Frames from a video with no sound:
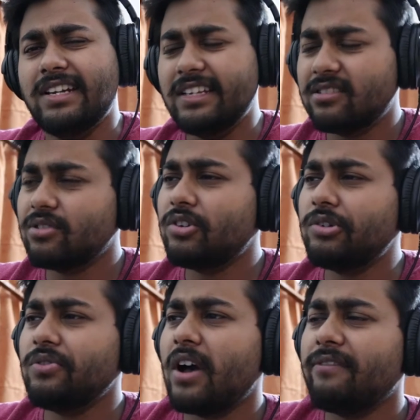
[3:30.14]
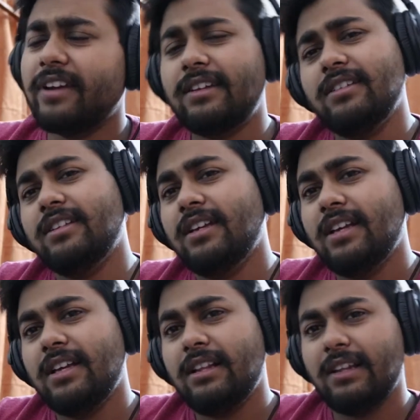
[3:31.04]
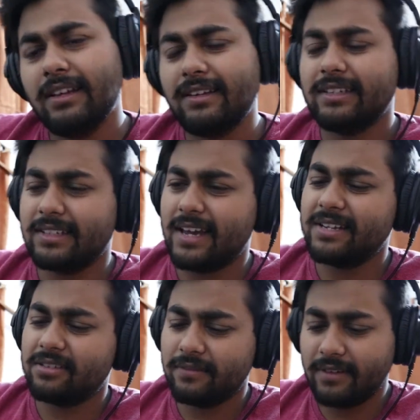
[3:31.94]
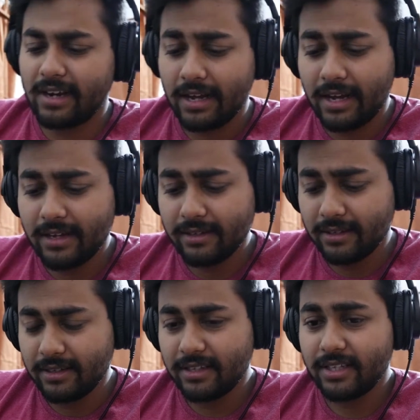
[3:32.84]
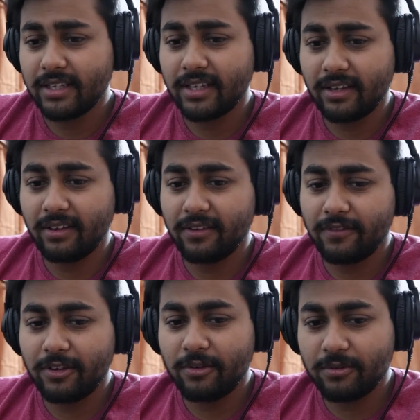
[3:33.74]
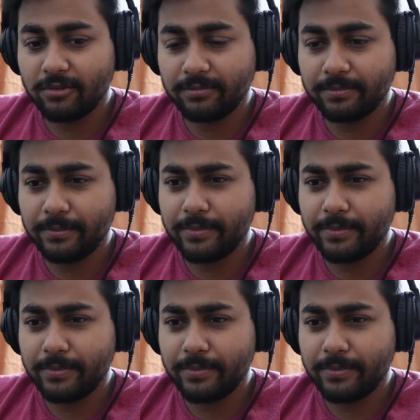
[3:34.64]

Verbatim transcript: disturbed who affected, like it kinds of Ella giving you,